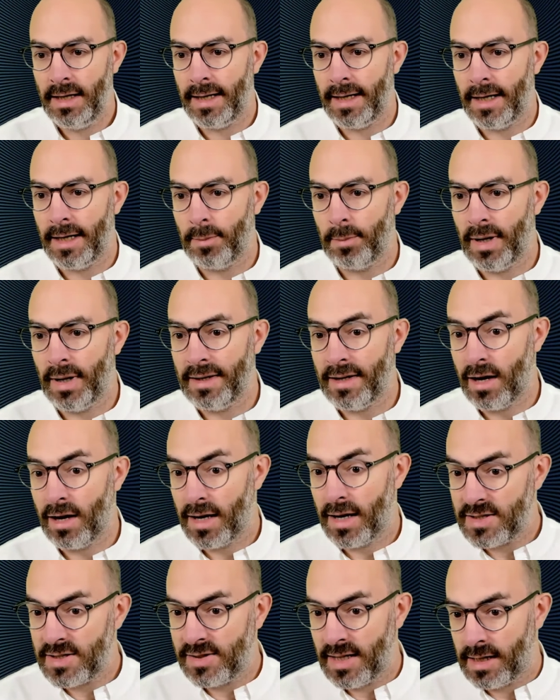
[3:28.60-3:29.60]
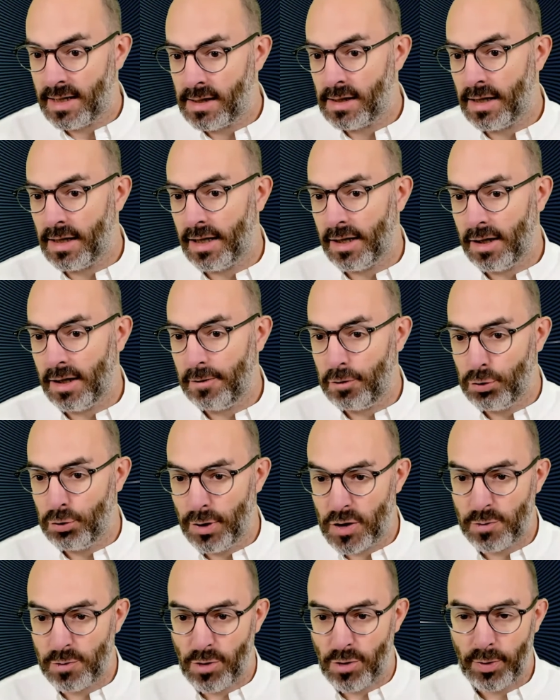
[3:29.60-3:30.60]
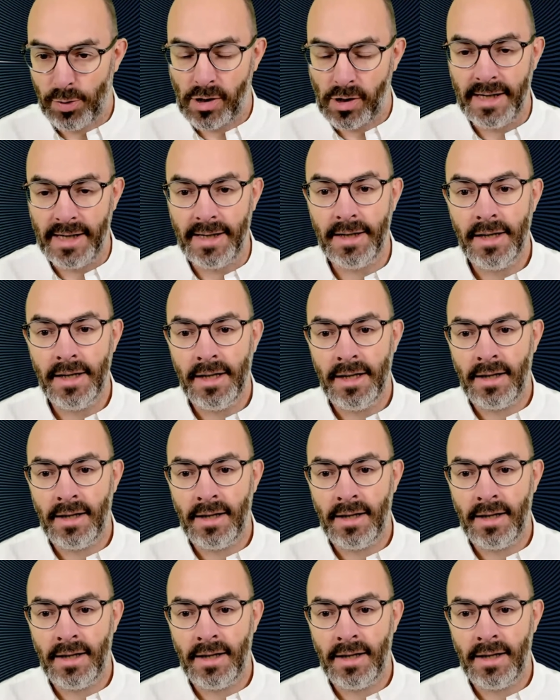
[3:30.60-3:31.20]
And the last thing, if you do this properly,